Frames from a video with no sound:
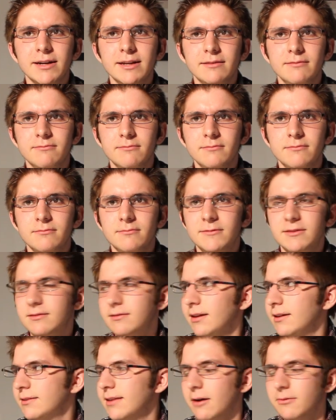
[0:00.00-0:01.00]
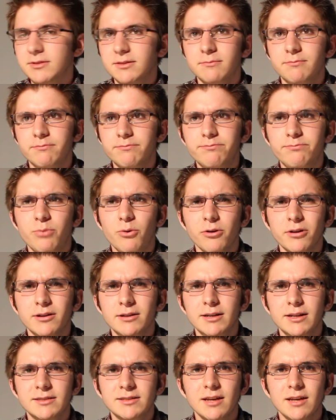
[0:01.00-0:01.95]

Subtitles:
I didn't think that was important.